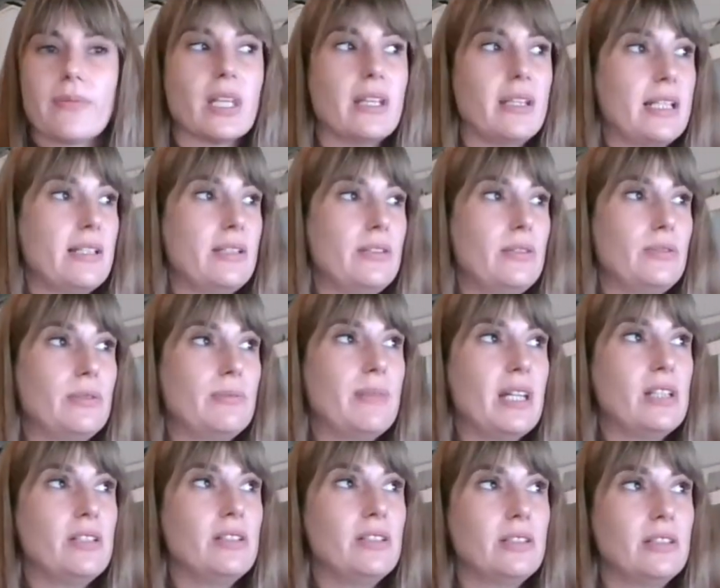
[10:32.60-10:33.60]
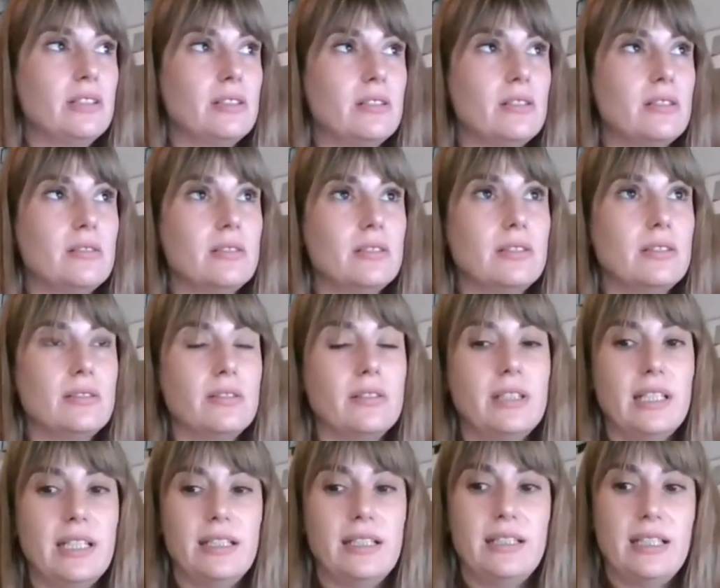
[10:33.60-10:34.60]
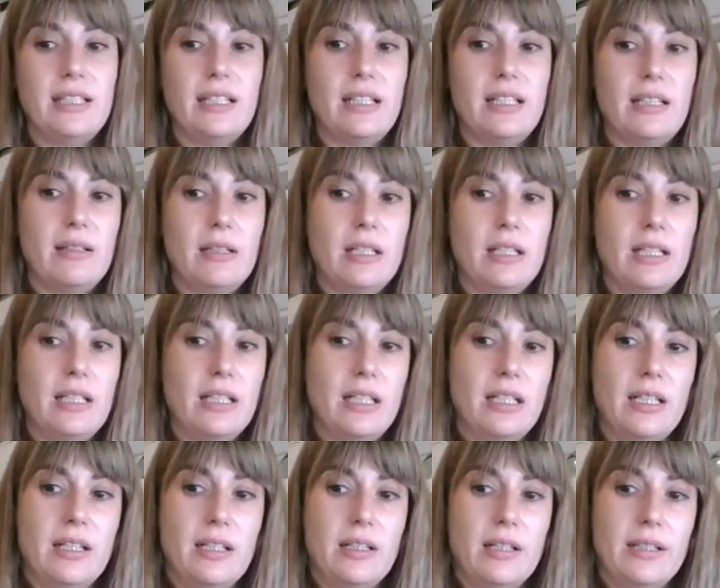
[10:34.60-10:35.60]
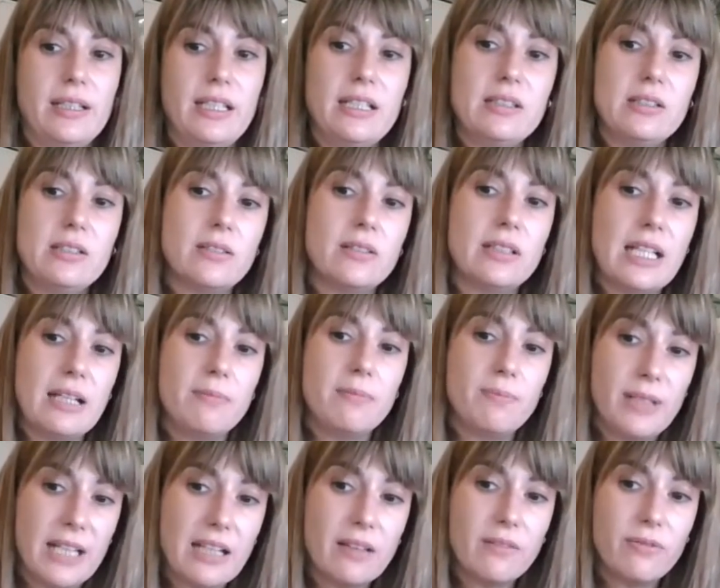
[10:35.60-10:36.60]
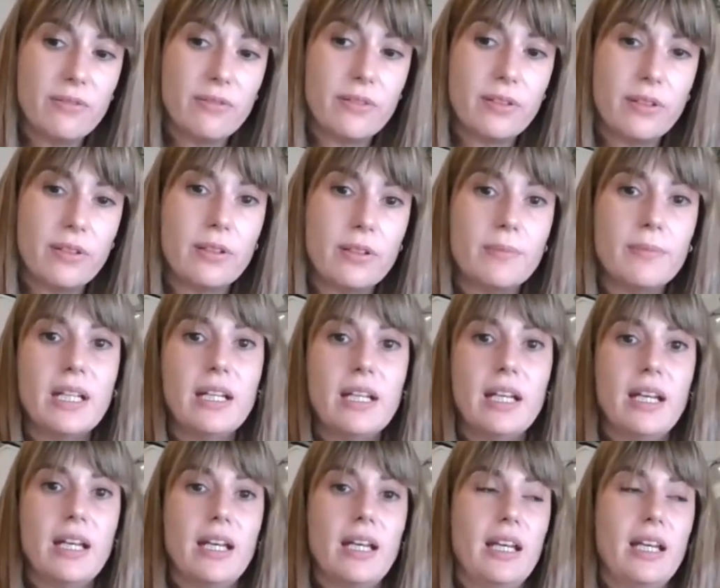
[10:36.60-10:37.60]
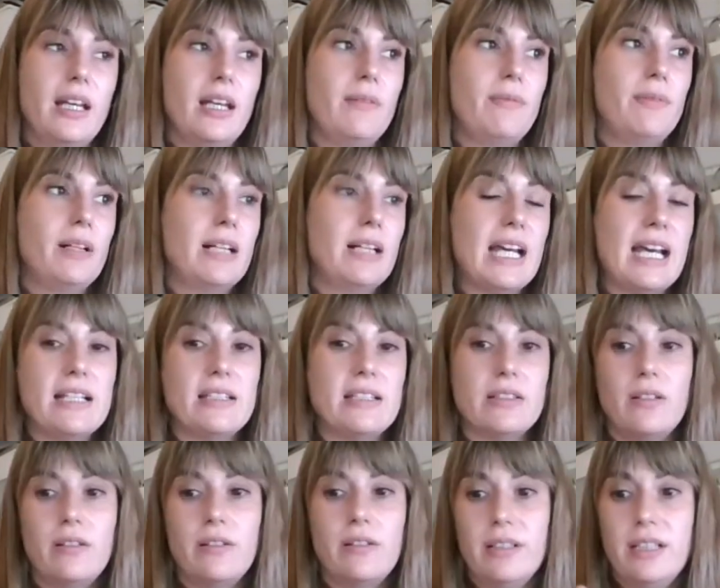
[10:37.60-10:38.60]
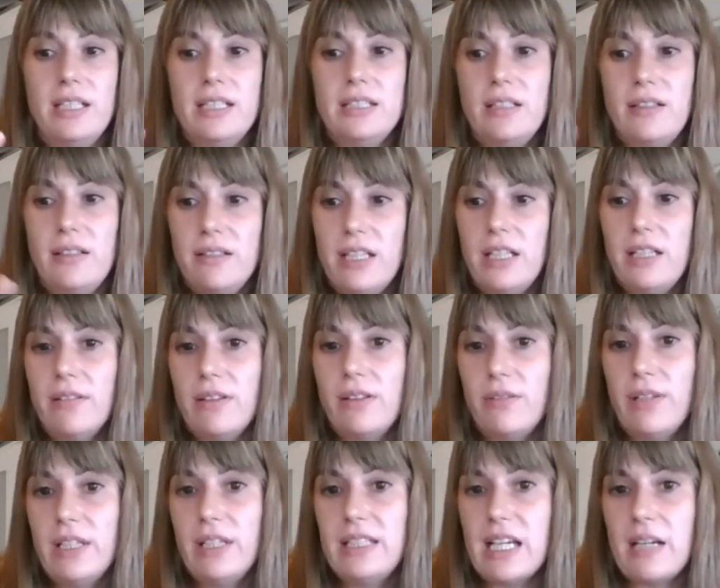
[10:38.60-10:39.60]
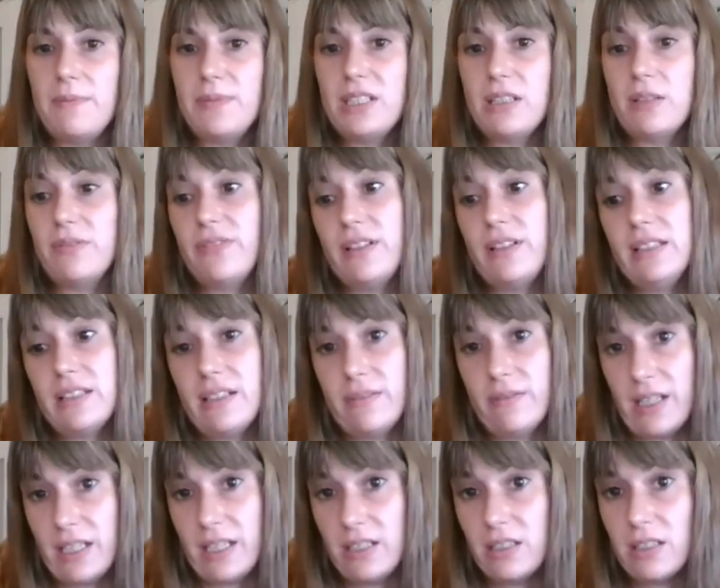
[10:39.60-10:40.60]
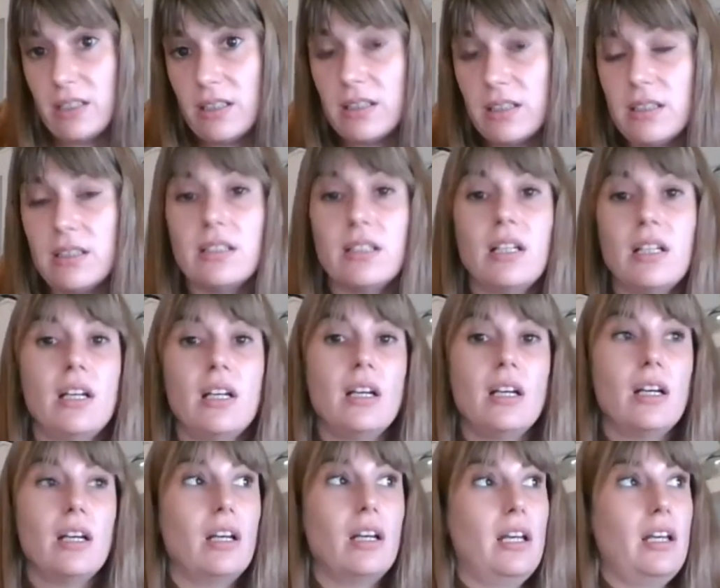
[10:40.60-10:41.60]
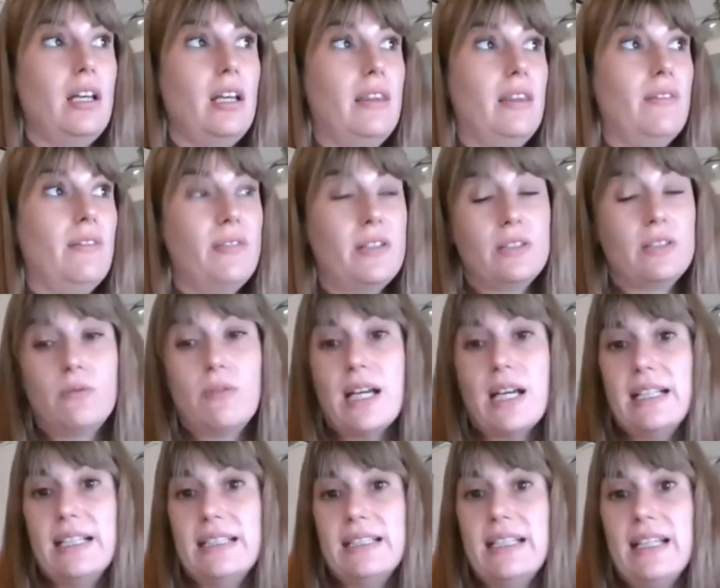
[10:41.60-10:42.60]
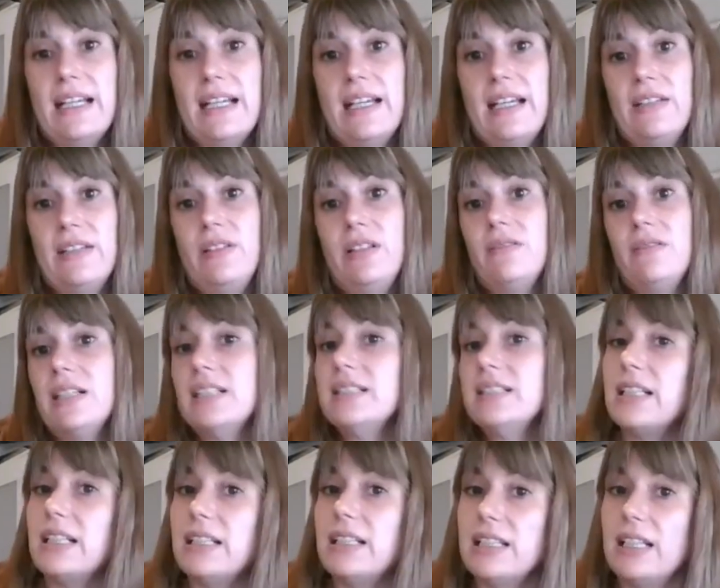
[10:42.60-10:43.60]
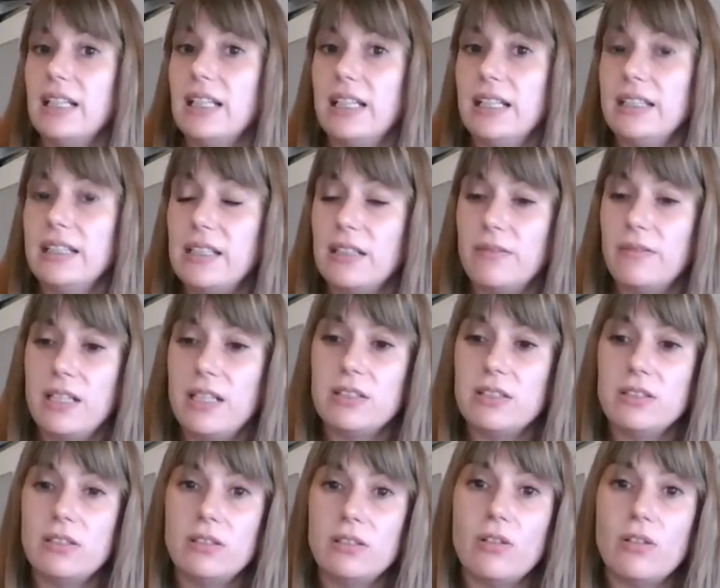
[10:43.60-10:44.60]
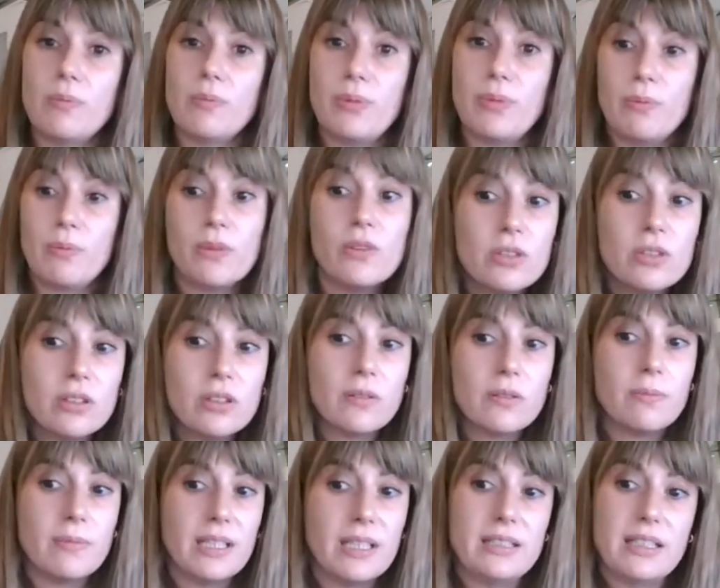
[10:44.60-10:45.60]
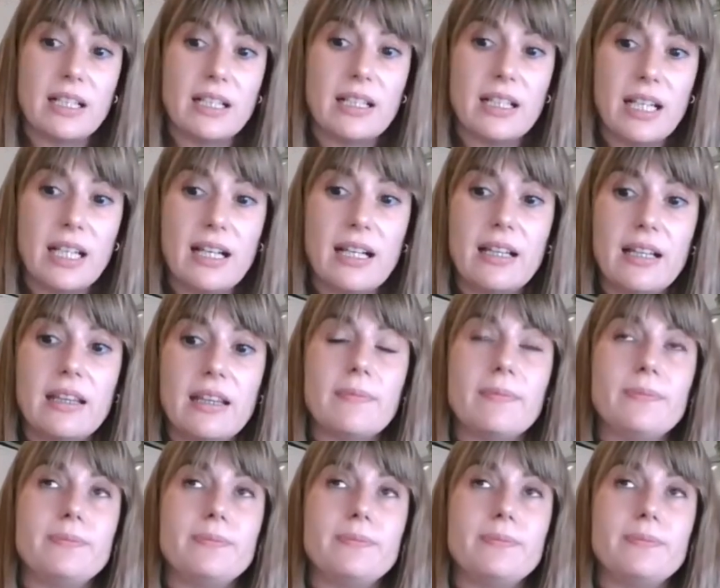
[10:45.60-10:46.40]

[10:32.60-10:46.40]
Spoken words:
Just to mention also that this online platform relies on these three types of interventions. The first one is the universal intervention or promotion of mental health.